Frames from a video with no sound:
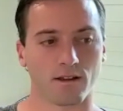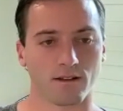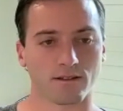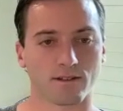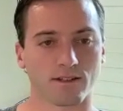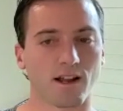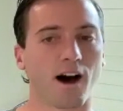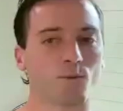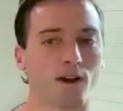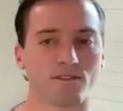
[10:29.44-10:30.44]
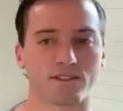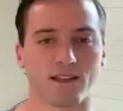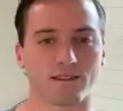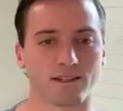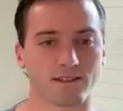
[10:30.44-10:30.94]
it's an odd way of setting
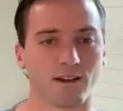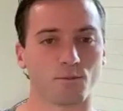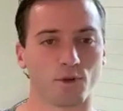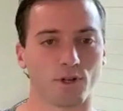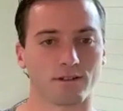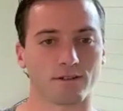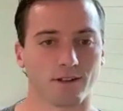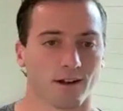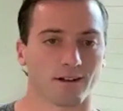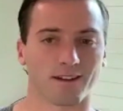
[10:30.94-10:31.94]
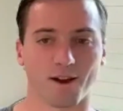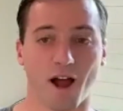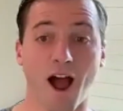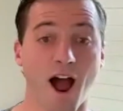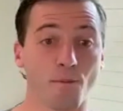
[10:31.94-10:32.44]
things up, but you know,
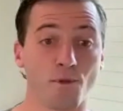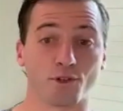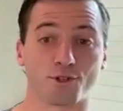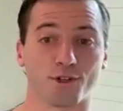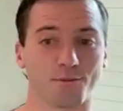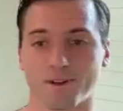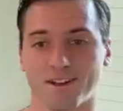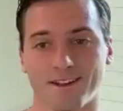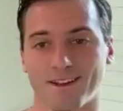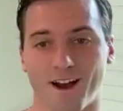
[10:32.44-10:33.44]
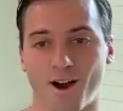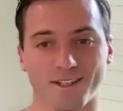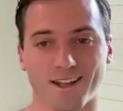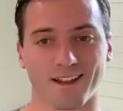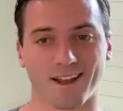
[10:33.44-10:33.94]
I'm used to it. But you know, I always
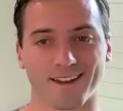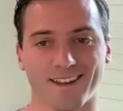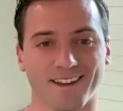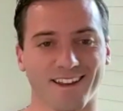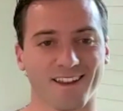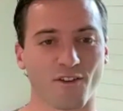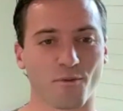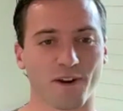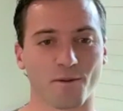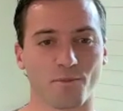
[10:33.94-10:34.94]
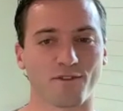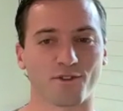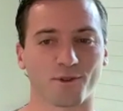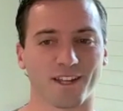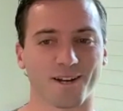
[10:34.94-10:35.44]
gotta like give everybody a buffer
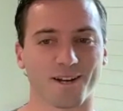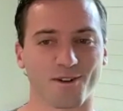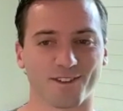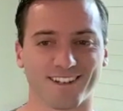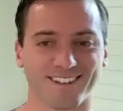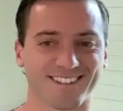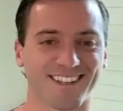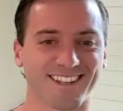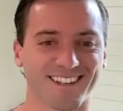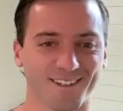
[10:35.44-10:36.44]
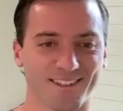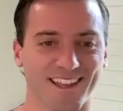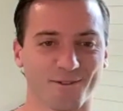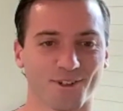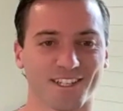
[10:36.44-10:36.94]
when they come over here, so they can
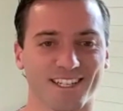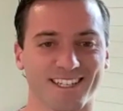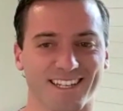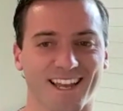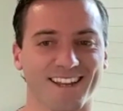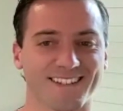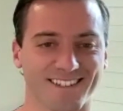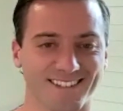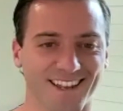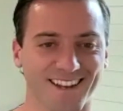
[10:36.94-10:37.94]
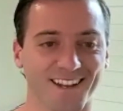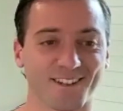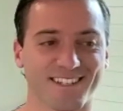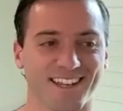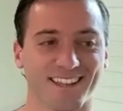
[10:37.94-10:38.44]
really get engaged and
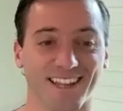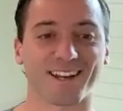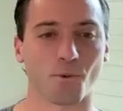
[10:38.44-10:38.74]
understand like